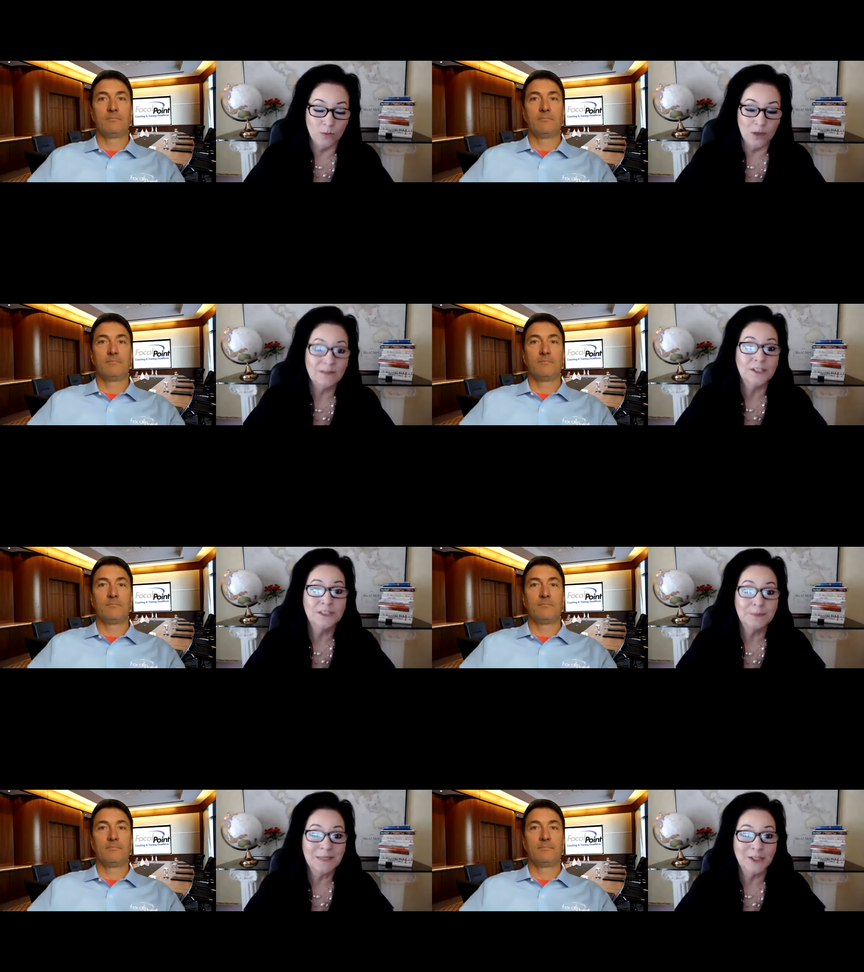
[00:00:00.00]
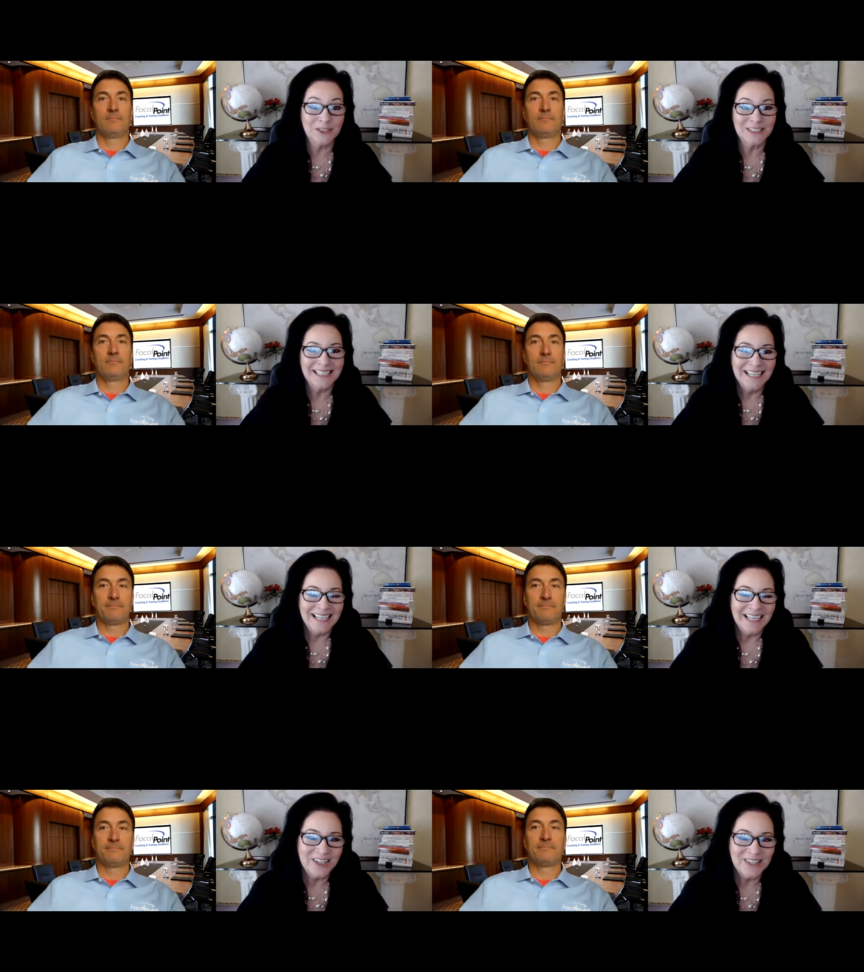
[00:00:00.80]
Speaker 1: one of our speakers
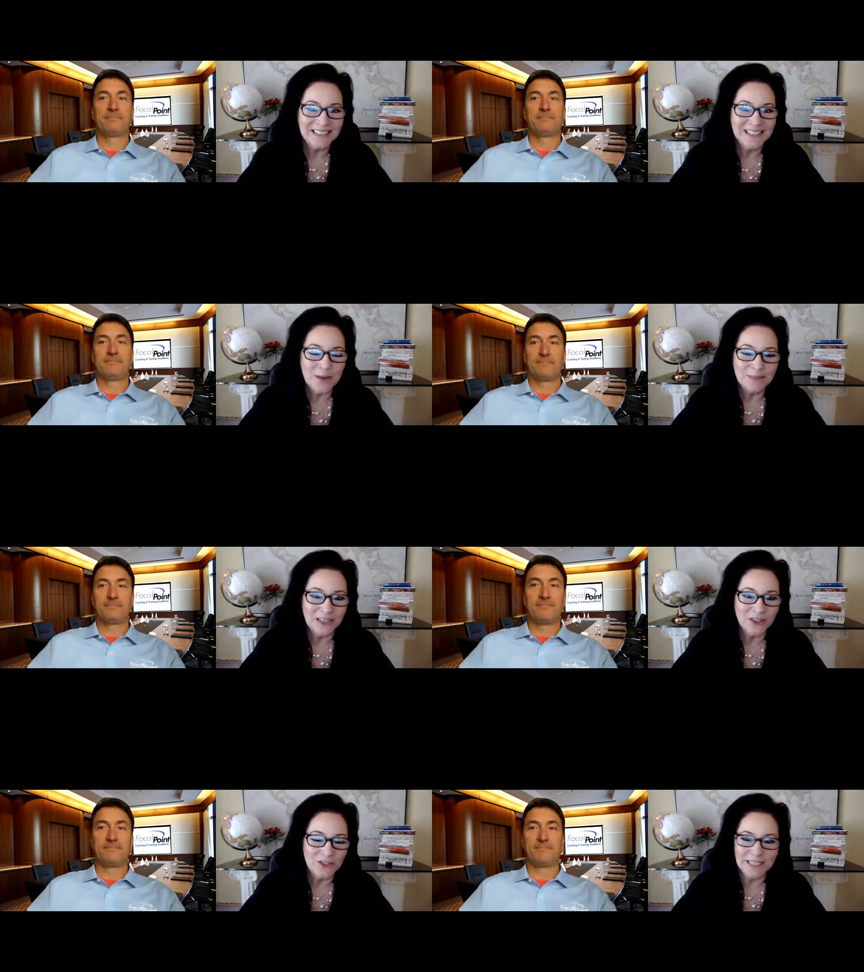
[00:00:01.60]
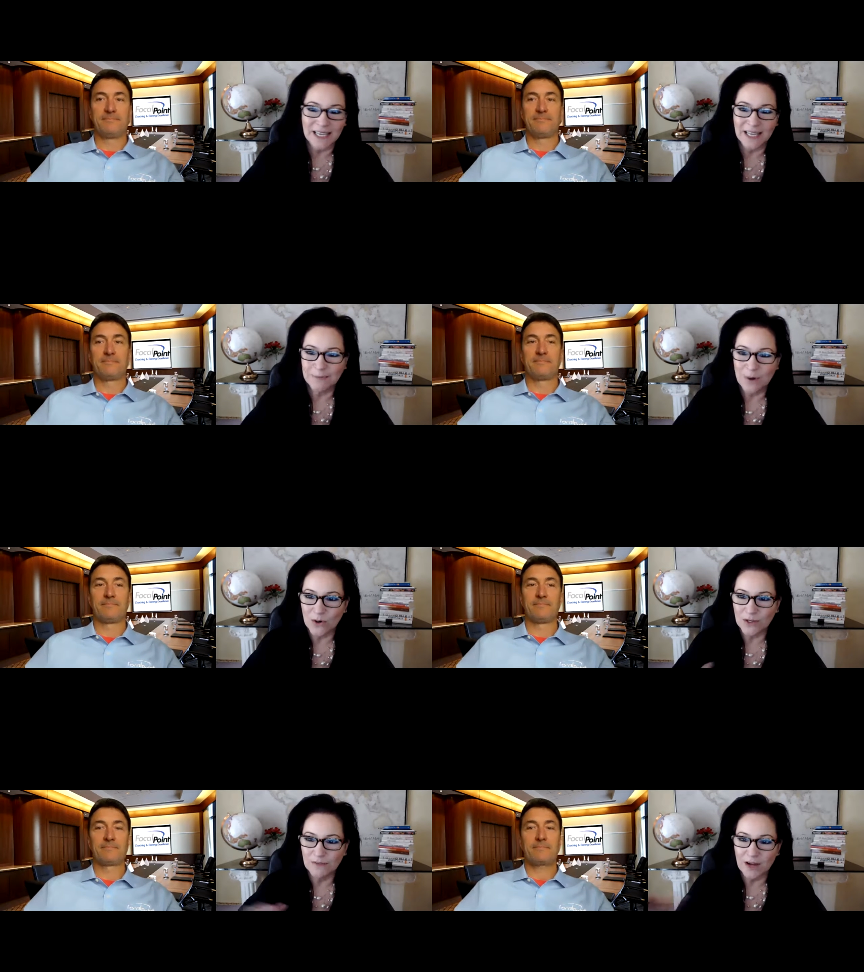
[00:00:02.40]
here this coming Thursday,
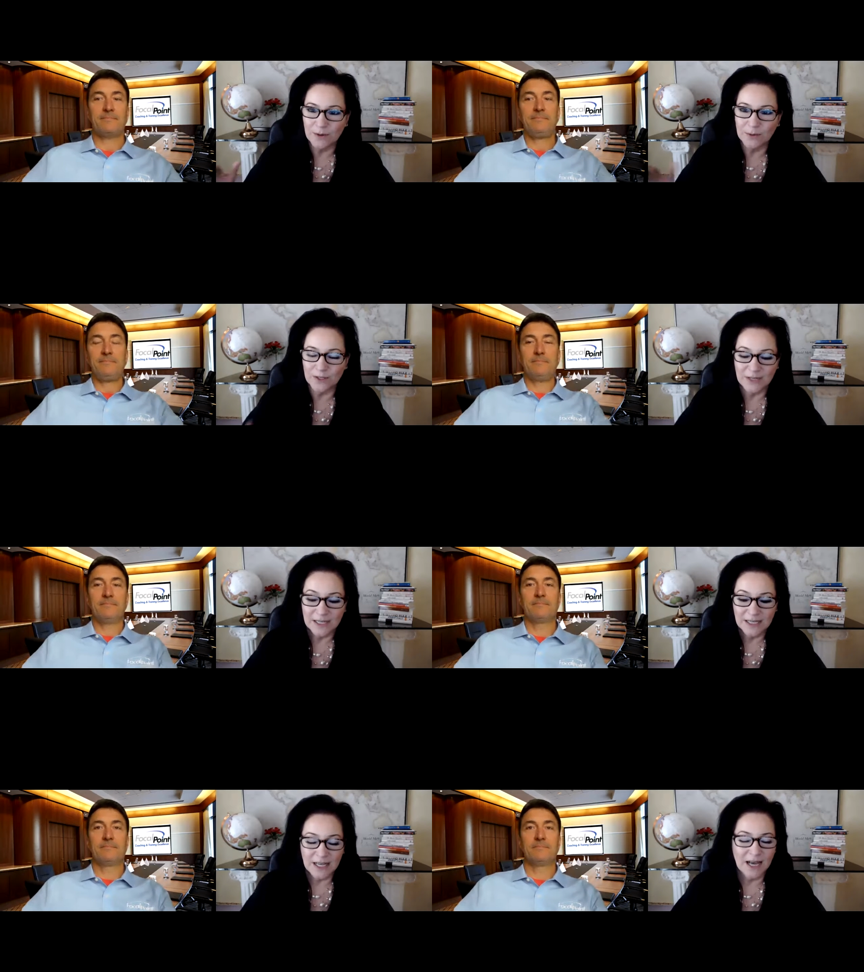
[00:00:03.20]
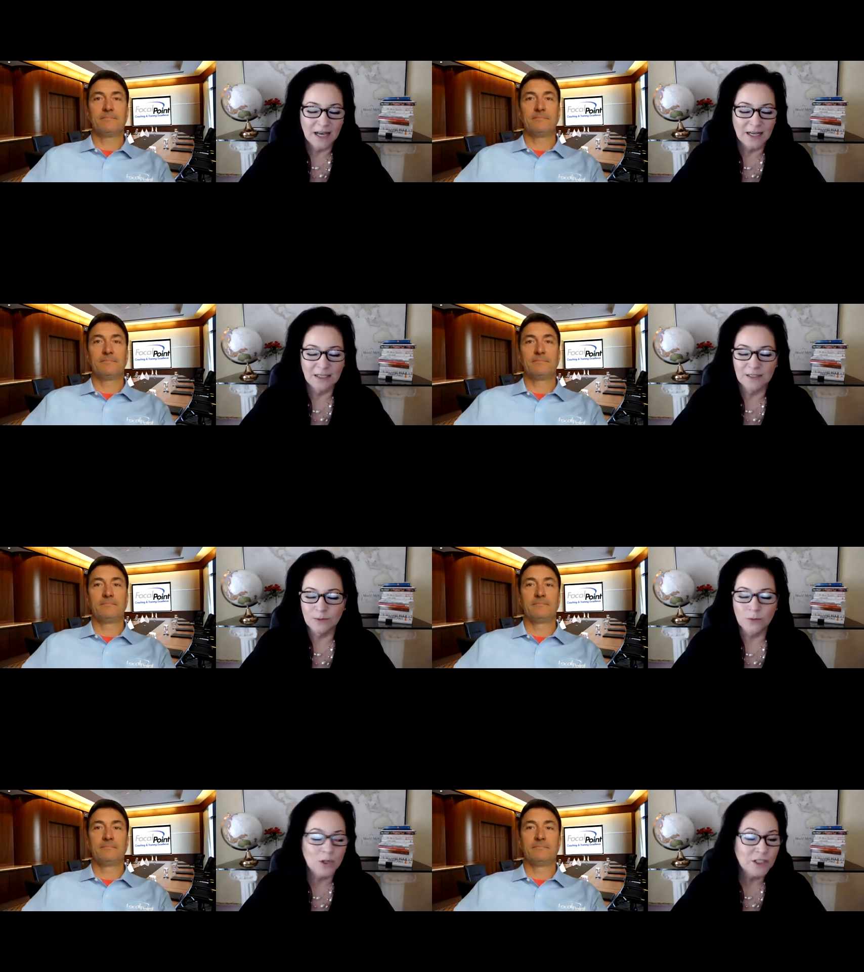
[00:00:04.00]
part of our uh,
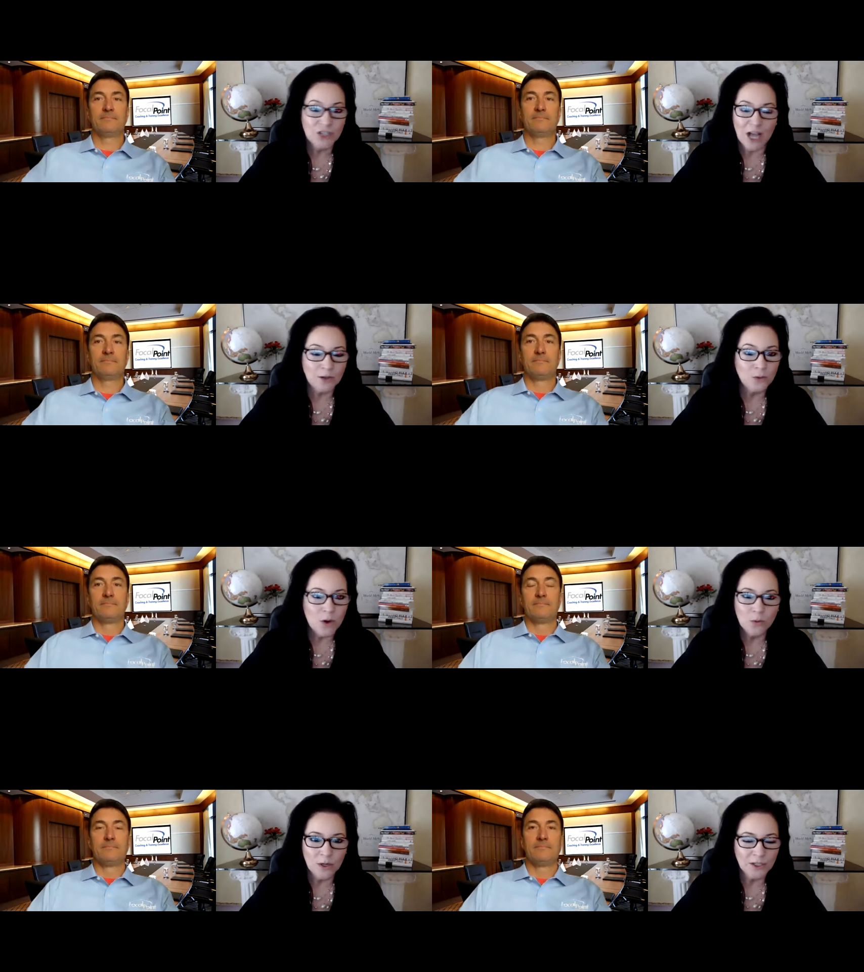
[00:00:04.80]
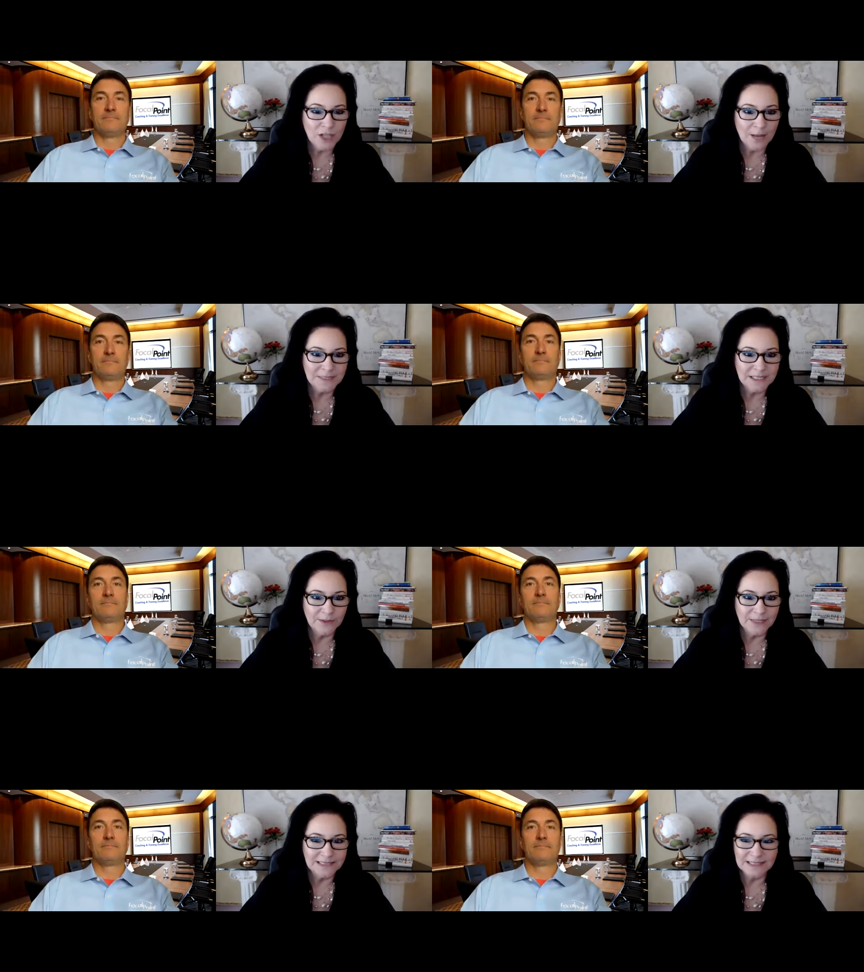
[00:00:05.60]
workshop, Grow Workshop
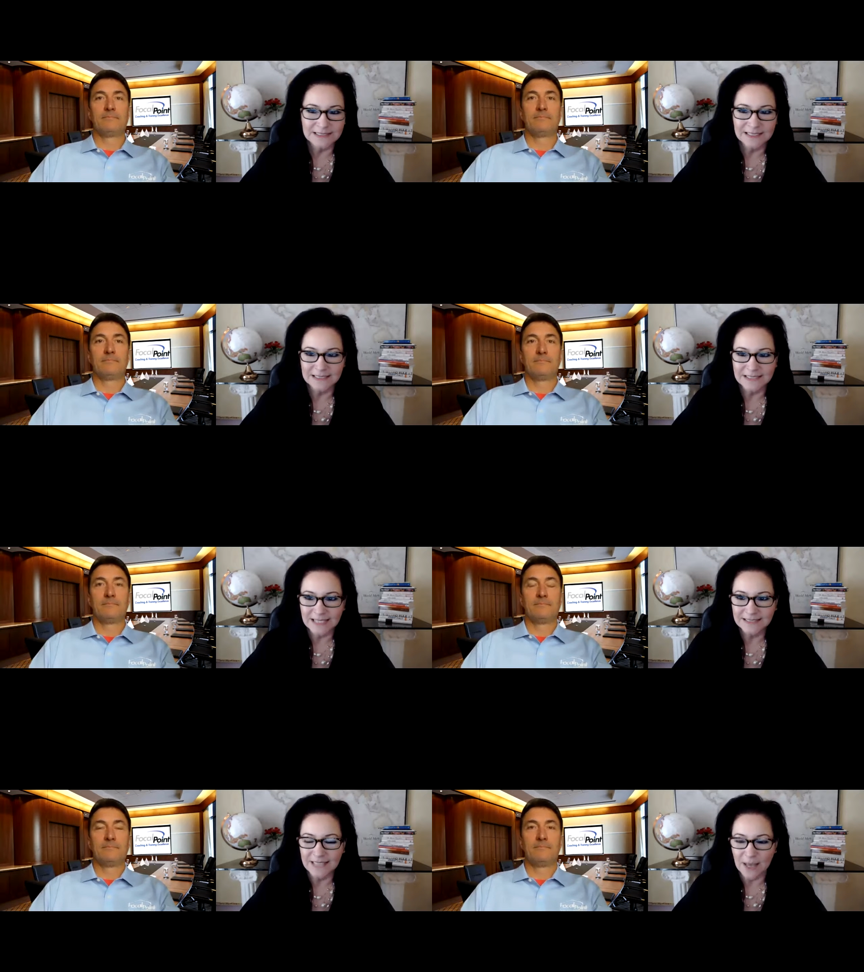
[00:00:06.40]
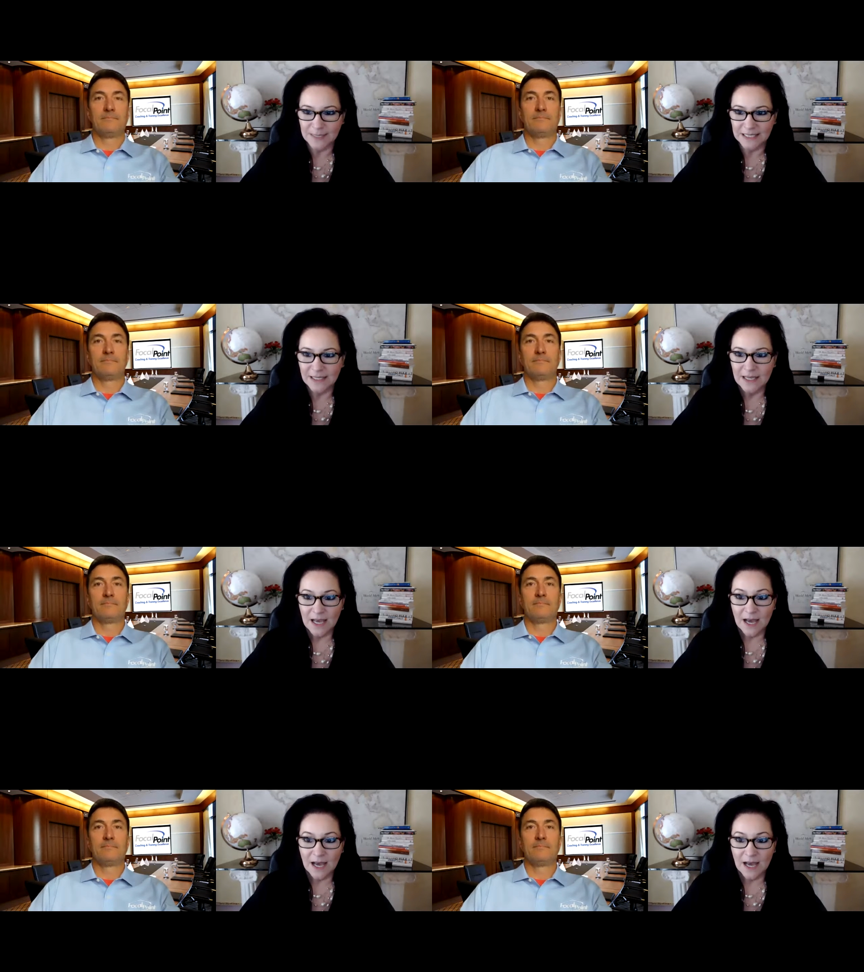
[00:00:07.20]
Series and Success Summit,